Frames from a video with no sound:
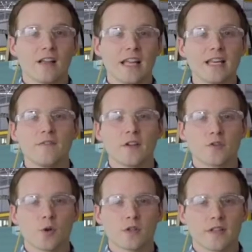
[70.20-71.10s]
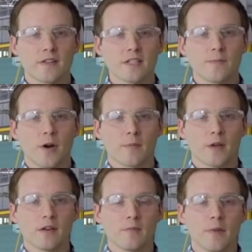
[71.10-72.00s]
Individuals in this
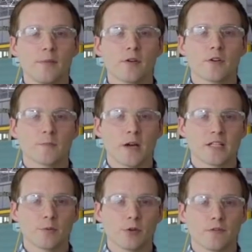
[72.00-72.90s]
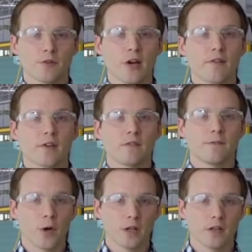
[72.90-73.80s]
department may be responsible for driving a
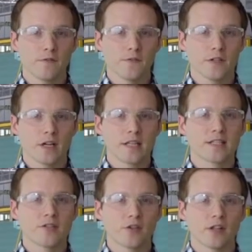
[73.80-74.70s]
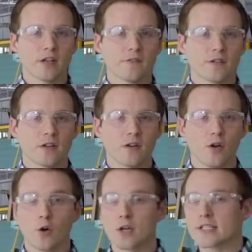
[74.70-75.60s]
forklift, a scissor lift,
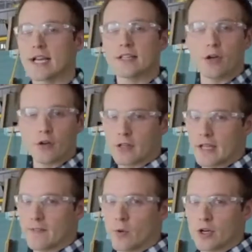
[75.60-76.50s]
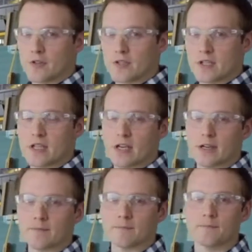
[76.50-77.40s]
or a side loader like the one you see here.